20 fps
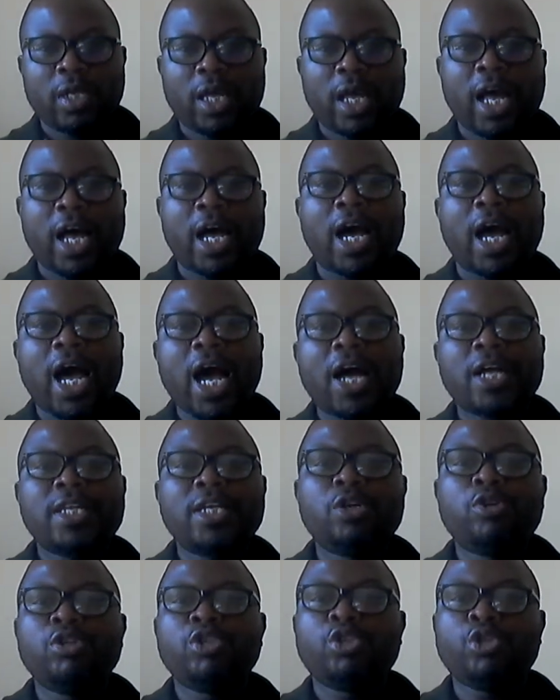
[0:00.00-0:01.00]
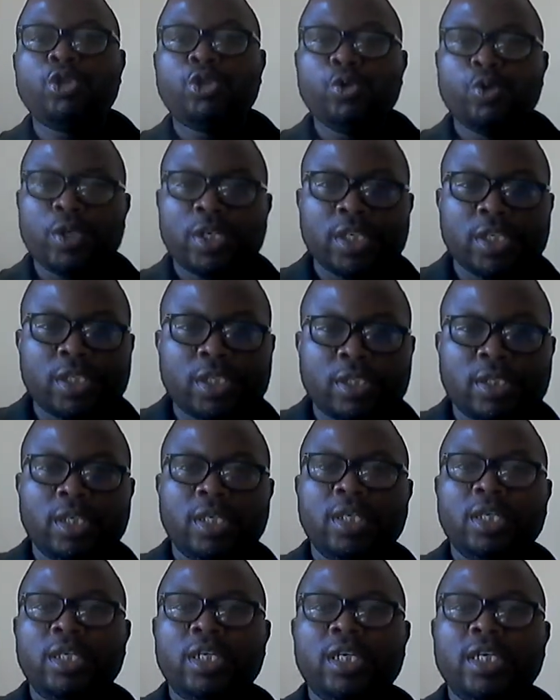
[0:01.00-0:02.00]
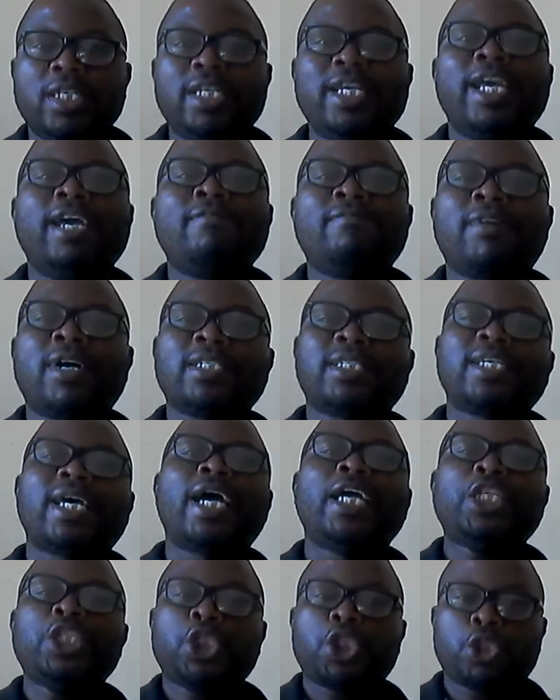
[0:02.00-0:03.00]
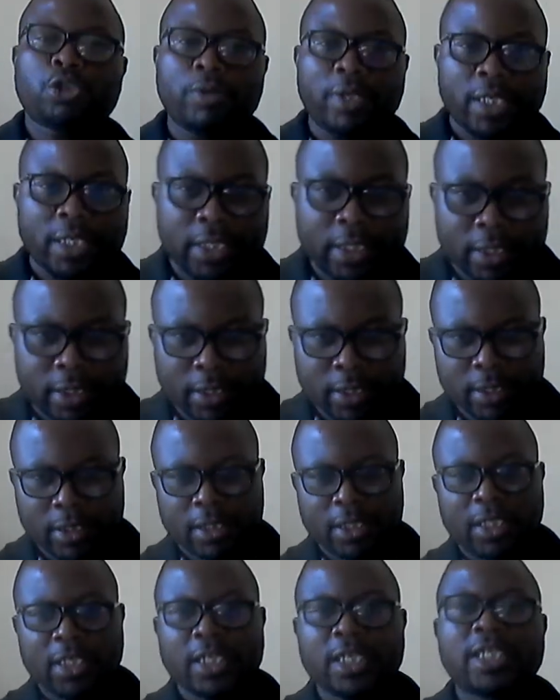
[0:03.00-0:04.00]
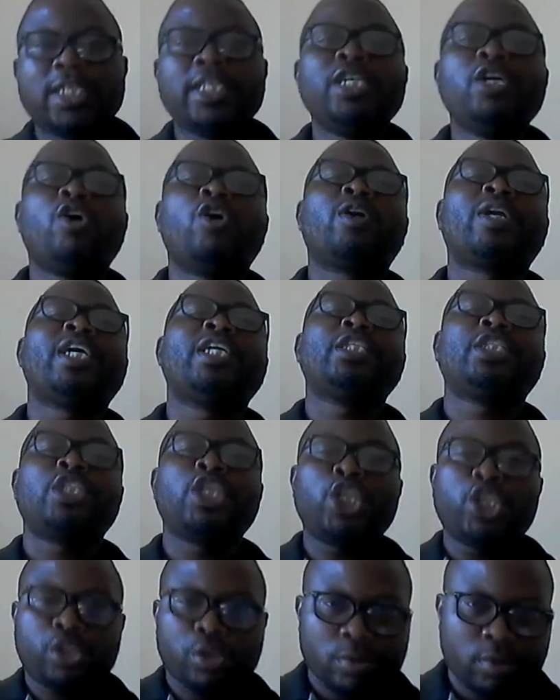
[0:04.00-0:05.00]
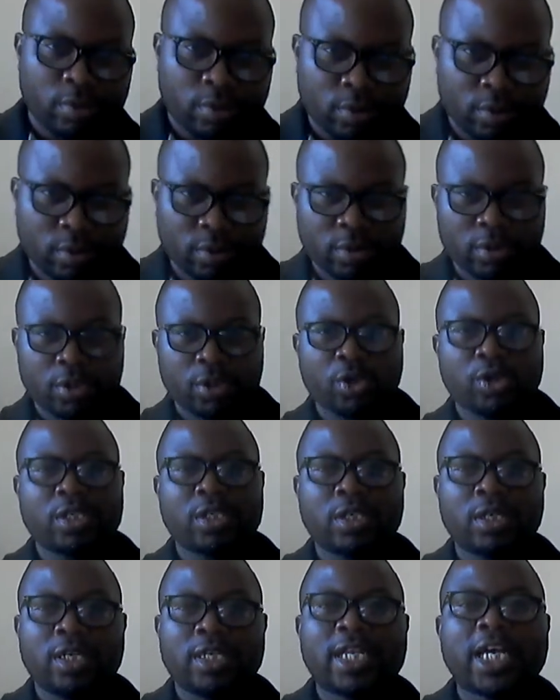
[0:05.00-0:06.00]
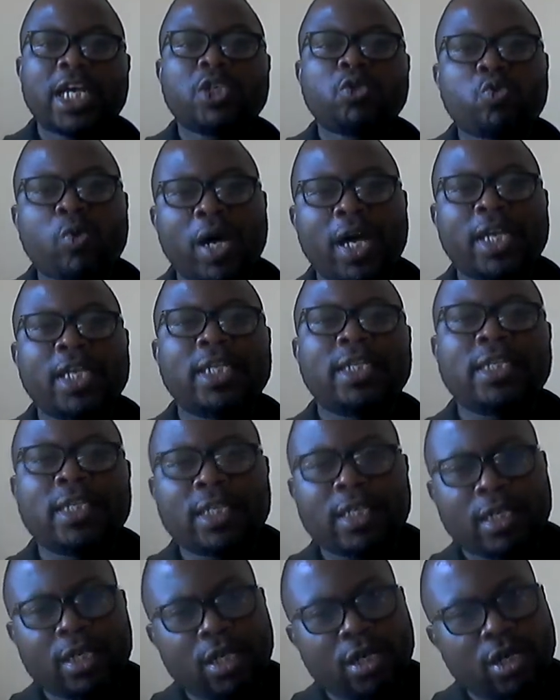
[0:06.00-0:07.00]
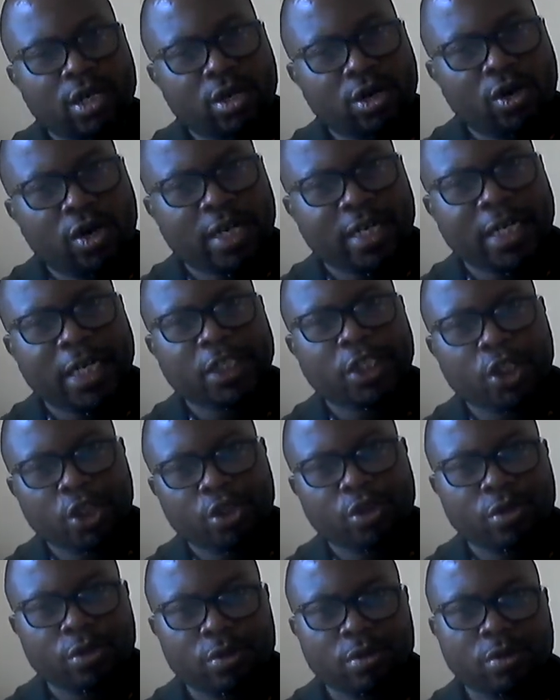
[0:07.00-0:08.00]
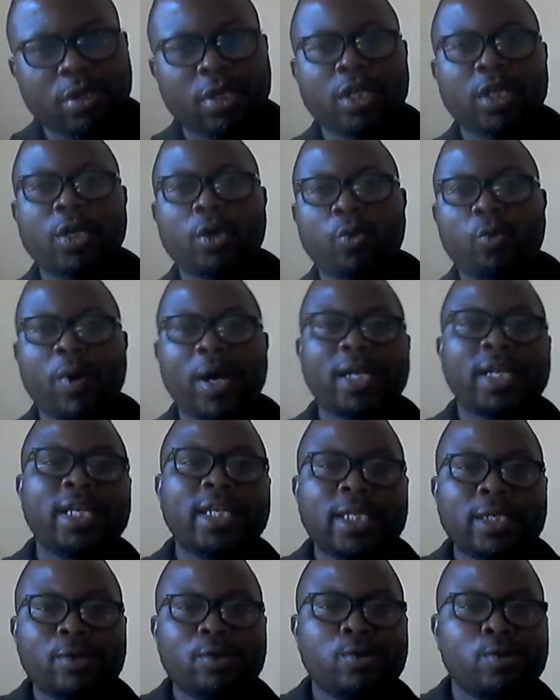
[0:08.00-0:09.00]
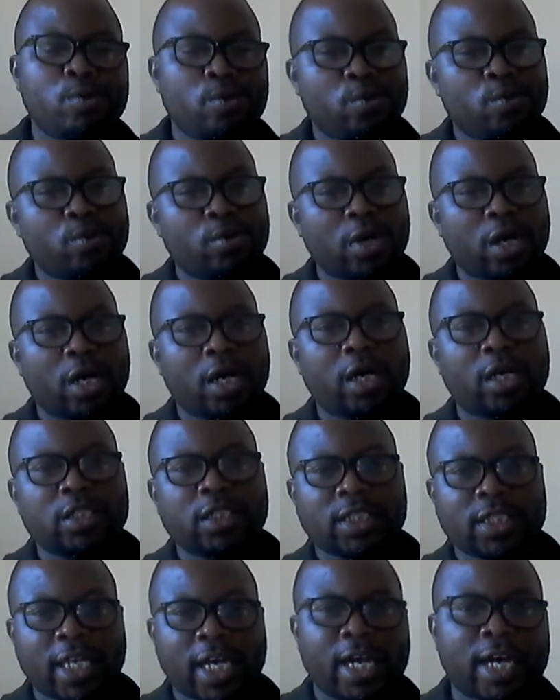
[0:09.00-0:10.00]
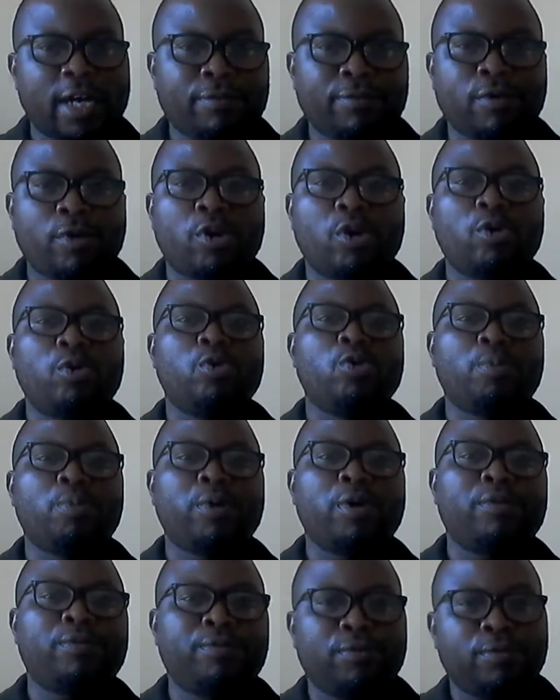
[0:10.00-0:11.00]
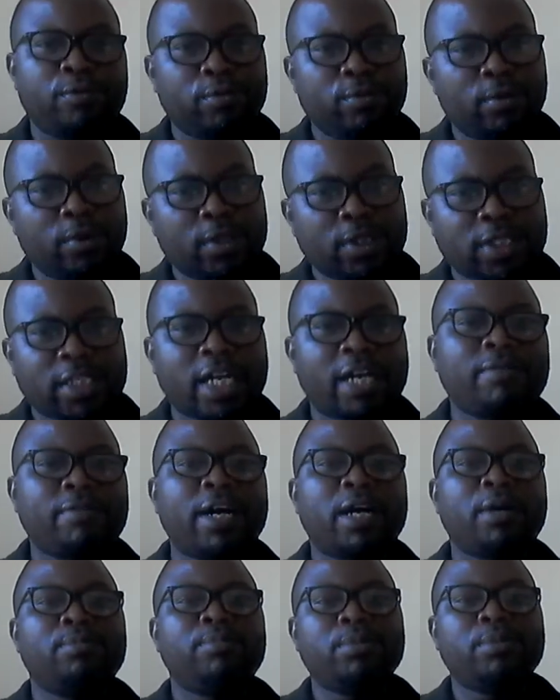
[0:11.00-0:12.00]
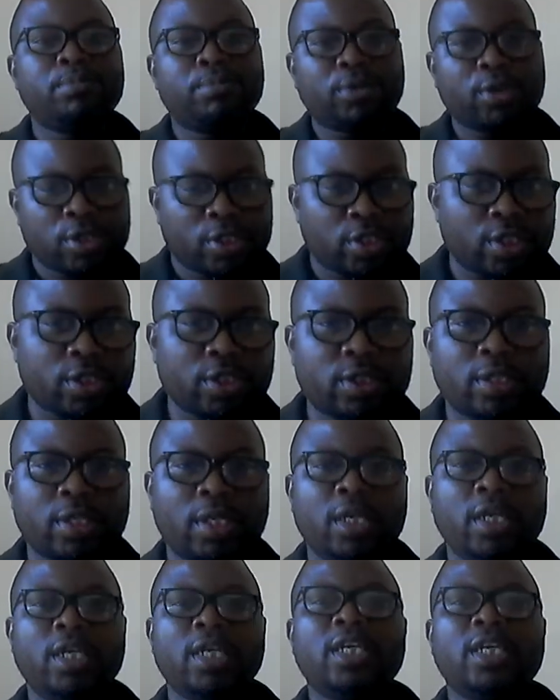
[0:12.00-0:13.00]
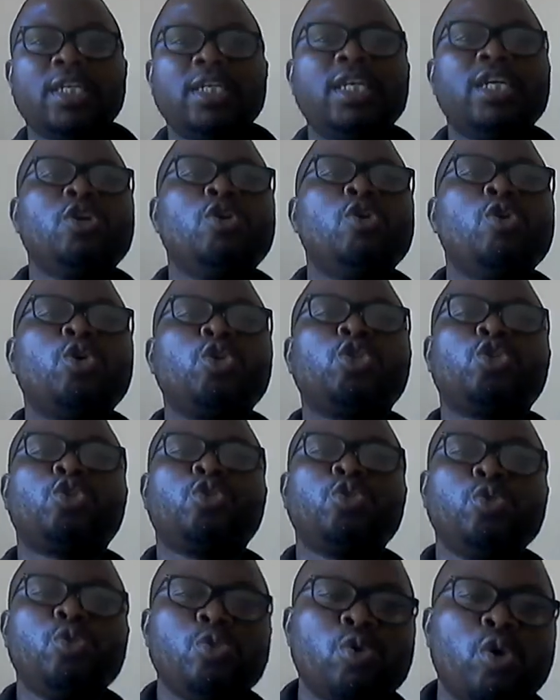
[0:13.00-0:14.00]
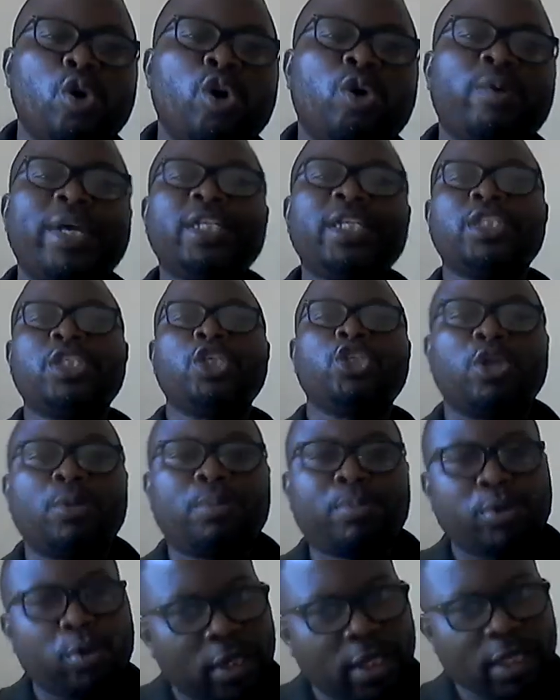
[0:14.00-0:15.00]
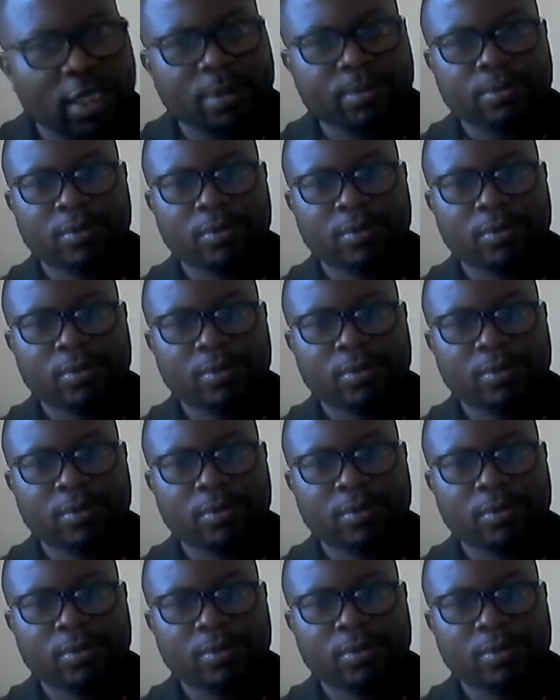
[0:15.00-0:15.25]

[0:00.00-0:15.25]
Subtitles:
And how are they going to do this? They emphasize training, reorientations. That's why in organizations, when a new staff or group of staff are being brought in, they go through orientation program,